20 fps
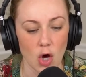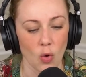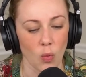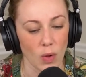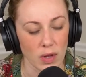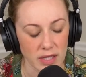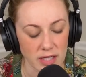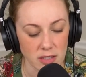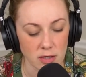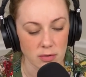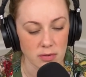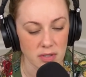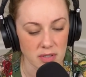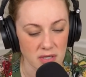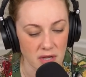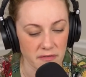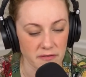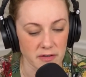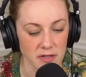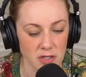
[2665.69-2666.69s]
While I know the
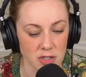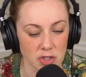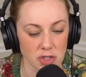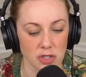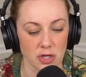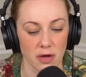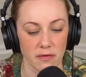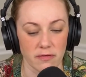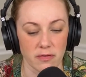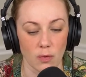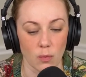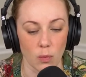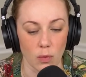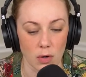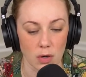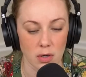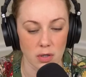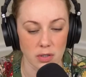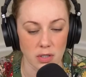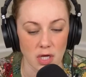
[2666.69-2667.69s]
definition of the
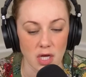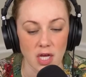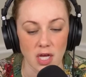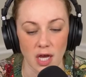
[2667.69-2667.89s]
word,